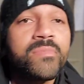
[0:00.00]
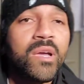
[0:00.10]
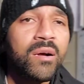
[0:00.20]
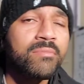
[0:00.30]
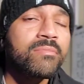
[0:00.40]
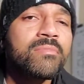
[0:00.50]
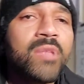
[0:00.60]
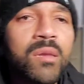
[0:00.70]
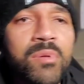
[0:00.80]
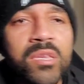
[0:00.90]
um,
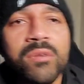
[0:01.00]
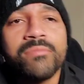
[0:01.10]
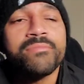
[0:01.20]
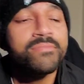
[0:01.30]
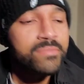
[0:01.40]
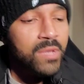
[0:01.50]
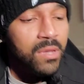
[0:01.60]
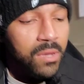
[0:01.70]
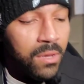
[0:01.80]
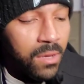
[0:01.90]
not a big deal.
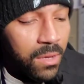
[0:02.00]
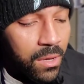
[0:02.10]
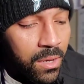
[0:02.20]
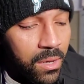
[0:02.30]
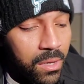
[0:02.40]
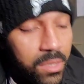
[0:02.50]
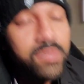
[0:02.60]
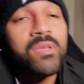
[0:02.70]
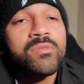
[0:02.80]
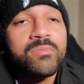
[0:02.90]

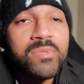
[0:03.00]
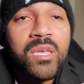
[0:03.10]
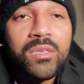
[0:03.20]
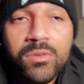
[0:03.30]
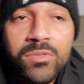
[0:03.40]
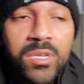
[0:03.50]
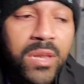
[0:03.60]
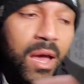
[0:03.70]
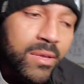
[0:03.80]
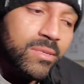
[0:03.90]
So that's what I'm saying. Use the
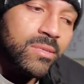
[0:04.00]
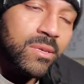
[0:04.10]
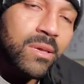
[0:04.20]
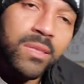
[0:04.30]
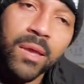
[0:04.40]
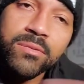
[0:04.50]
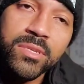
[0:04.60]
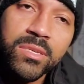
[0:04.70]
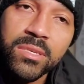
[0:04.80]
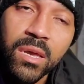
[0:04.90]
docs, and that
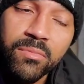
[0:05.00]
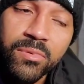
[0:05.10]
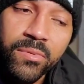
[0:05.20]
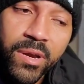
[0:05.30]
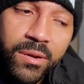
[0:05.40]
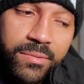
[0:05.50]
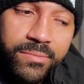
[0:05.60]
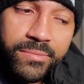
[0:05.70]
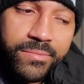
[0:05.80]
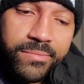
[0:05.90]
was an example where
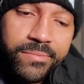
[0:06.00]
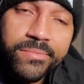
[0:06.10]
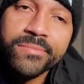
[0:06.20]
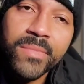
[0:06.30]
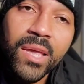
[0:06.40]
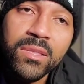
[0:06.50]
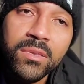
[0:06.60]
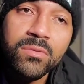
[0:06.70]
I had to